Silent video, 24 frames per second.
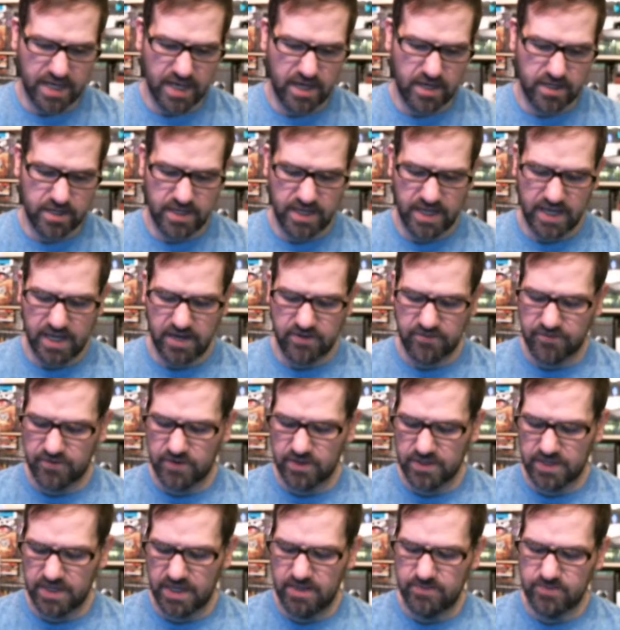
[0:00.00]
a handful of
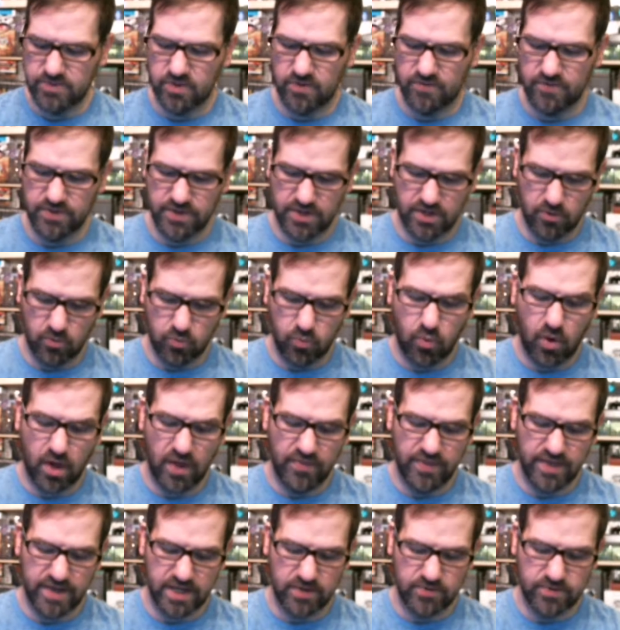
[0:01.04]
games over there. One
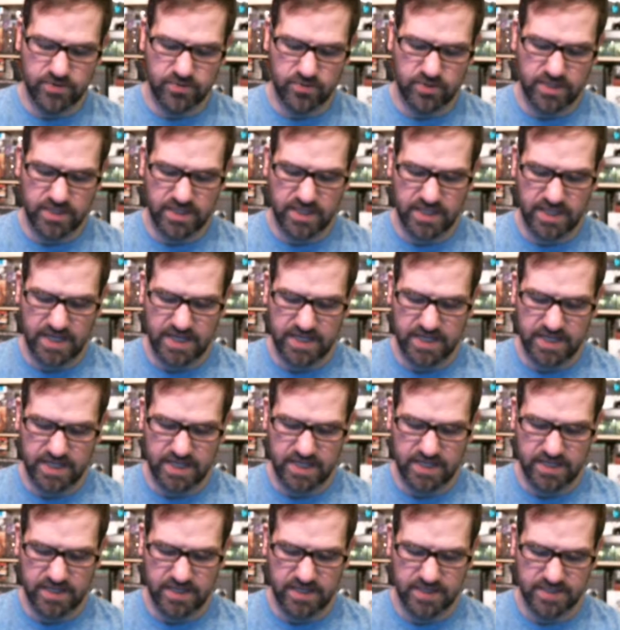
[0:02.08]
that I was really glad to
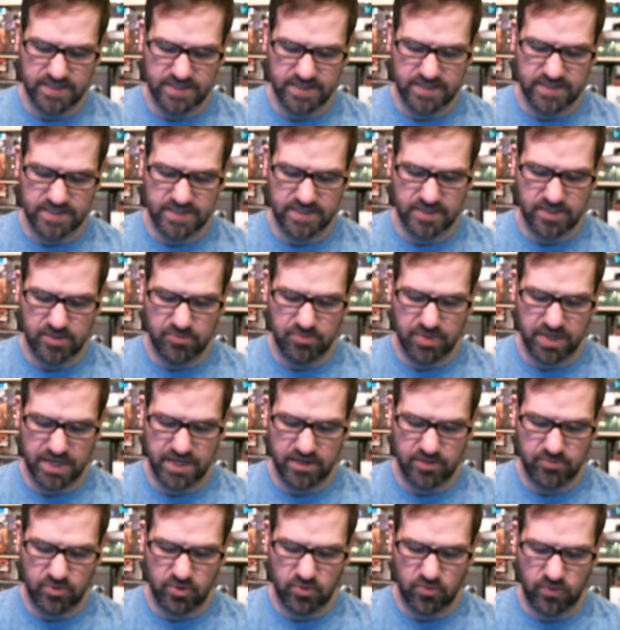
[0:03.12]
get, because this is
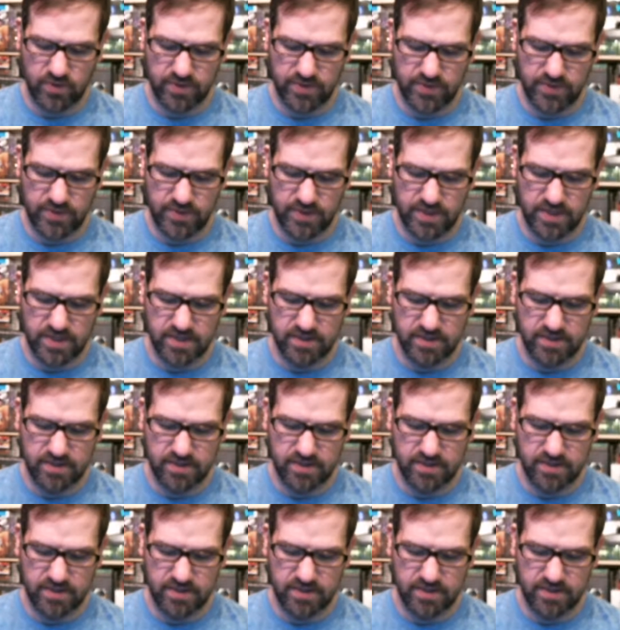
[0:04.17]
compatible with the